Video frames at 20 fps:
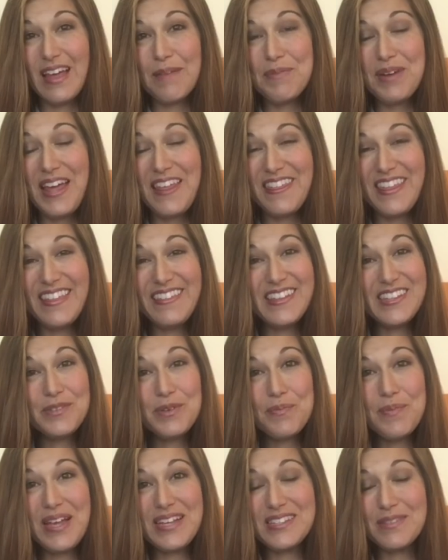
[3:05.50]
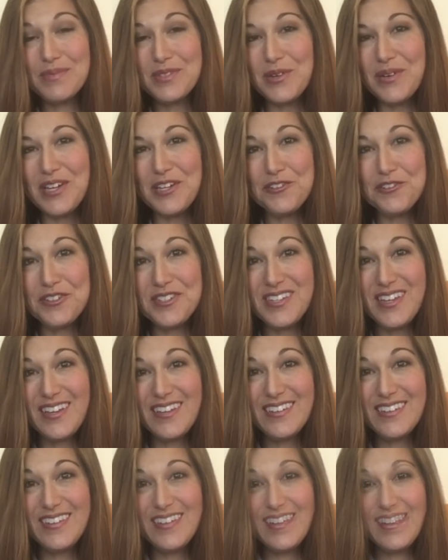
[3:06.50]
but I think that's what makes them so
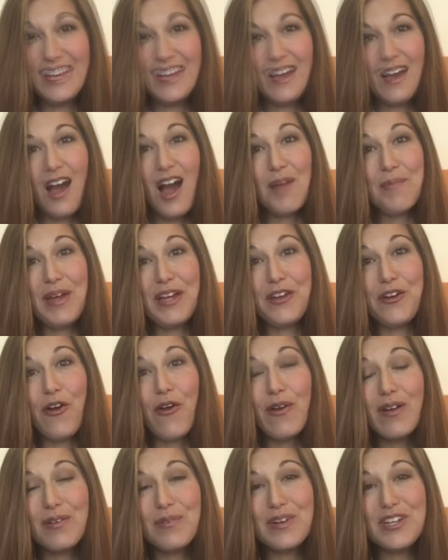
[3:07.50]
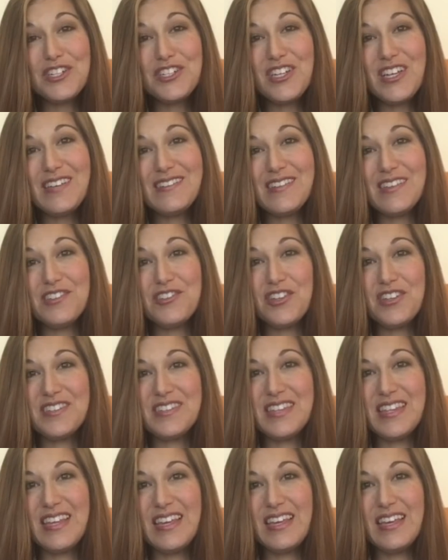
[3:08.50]
interesting. On my current wish list is
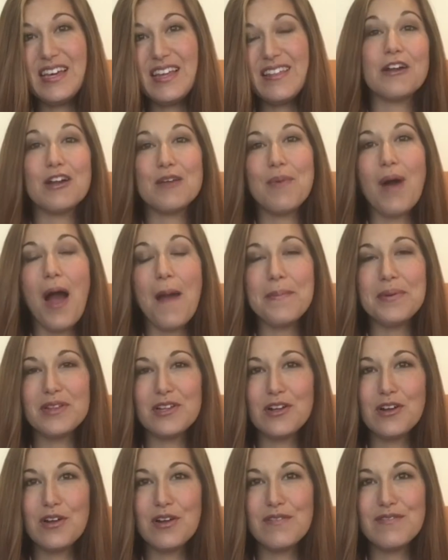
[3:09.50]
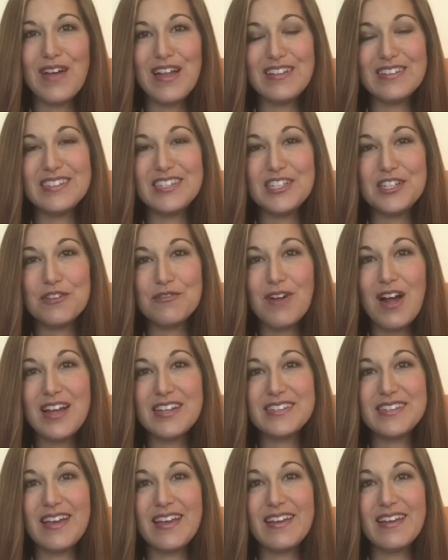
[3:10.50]
just the very popular Valentino
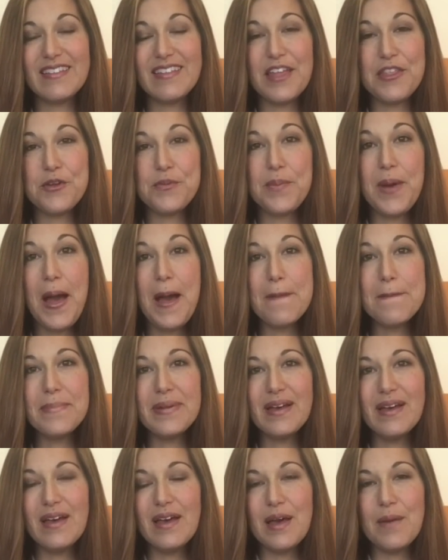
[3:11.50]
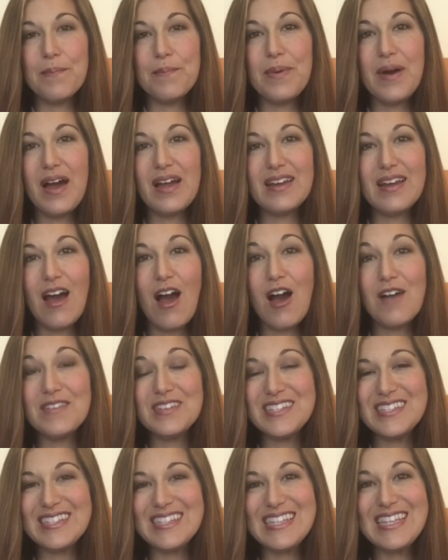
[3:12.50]
Rockstud leather pump, but
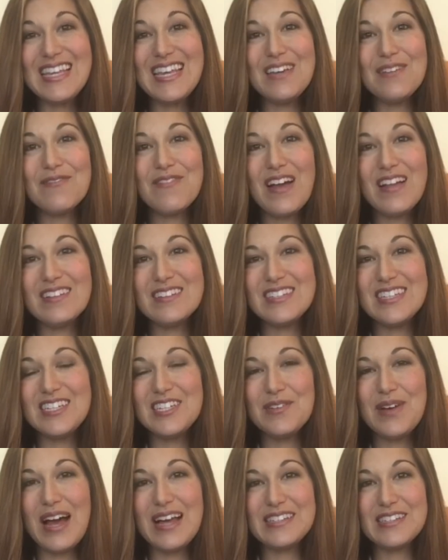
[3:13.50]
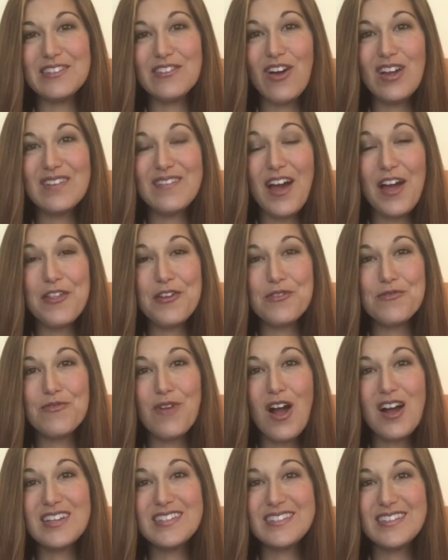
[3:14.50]
obviously Valentino has a lot of other
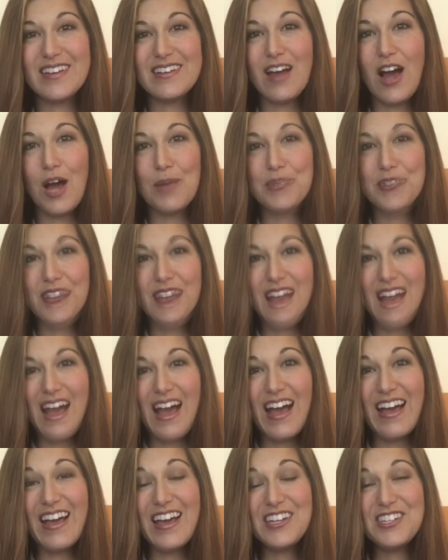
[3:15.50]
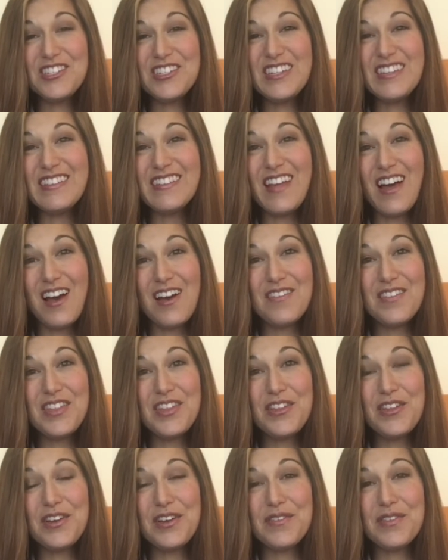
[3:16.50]
Rockstud options. I actually love
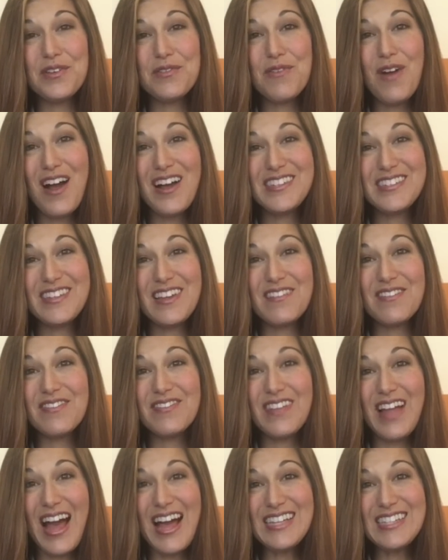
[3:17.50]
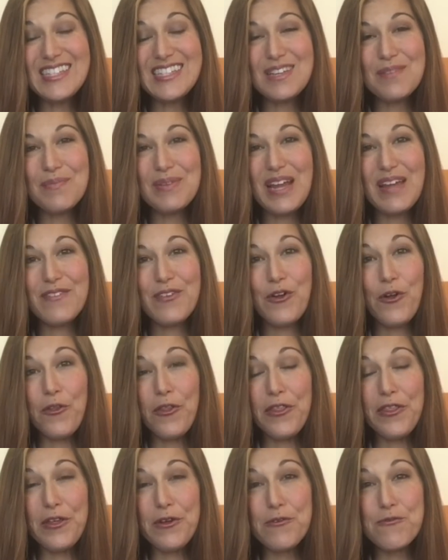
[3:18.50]
the look of the Rockstud flats, but I've
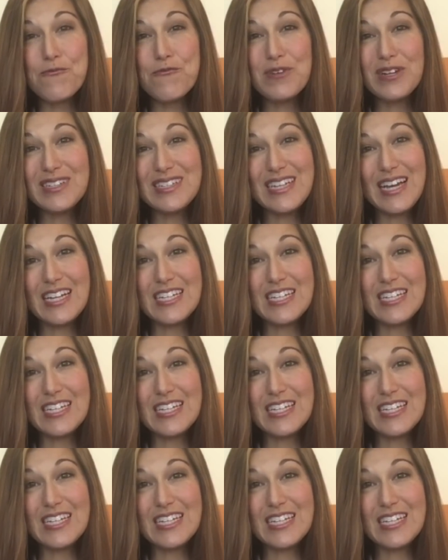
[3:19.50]
heard that they're really